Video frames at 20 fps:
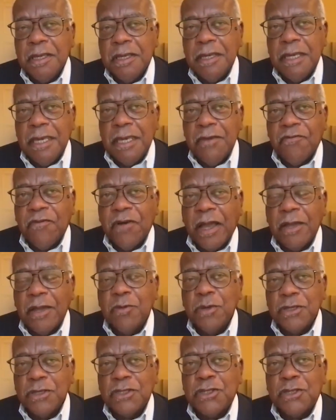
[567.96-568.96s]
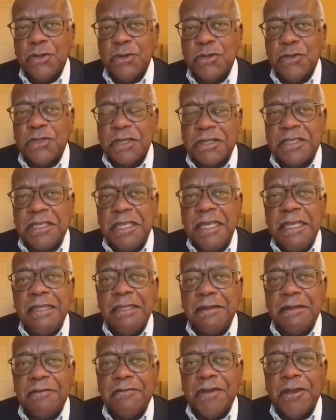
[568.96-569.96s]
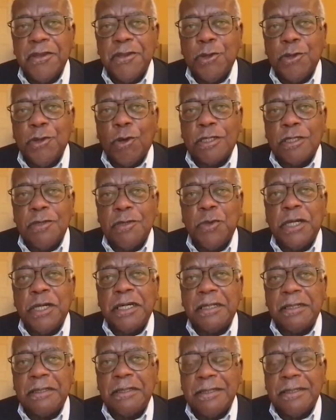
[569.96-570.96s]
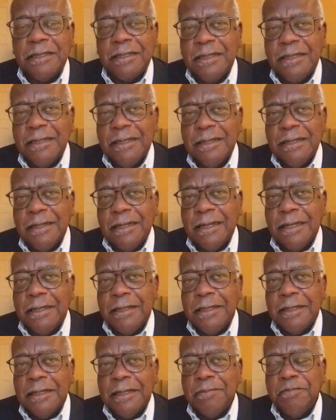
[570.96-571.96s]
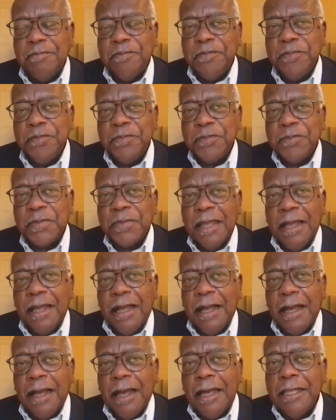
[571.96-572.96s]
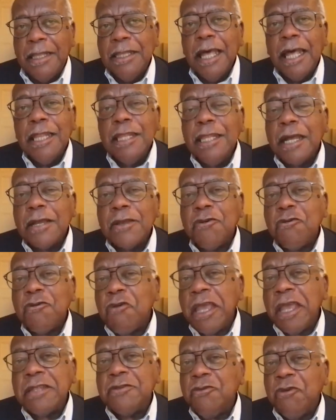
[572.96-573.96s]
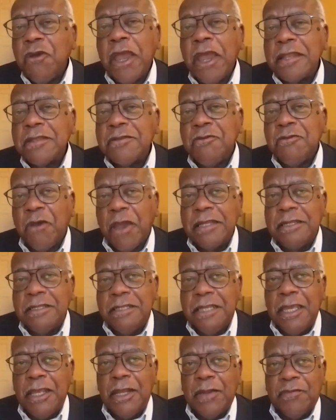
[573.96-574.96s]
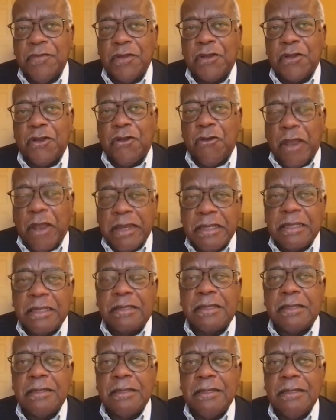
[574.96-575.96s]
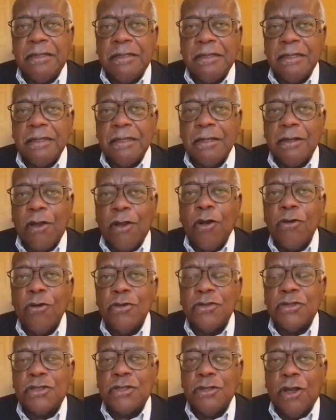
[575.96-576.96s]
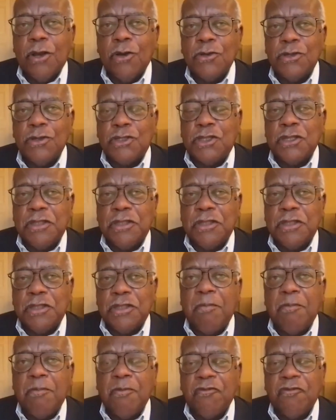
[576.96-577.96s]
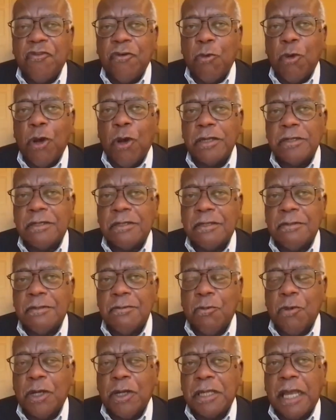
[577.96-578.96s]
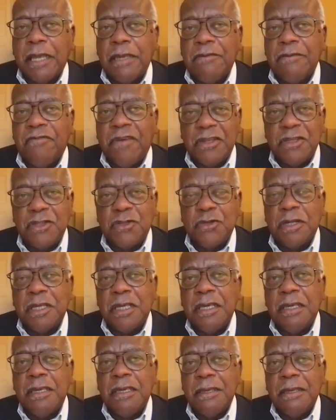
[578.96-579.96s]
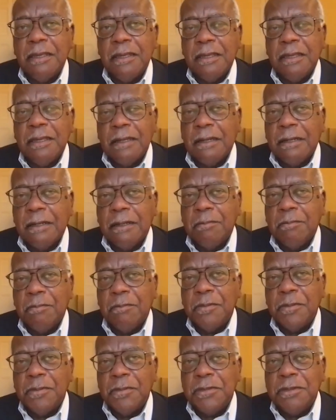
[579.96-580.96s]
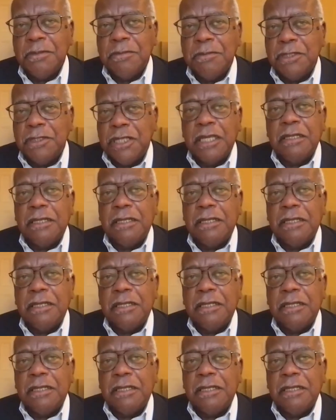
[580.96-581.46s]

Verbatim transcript: if I was to succeed in a very naughty world. And a great deal of the credit goes to them for what I eventually did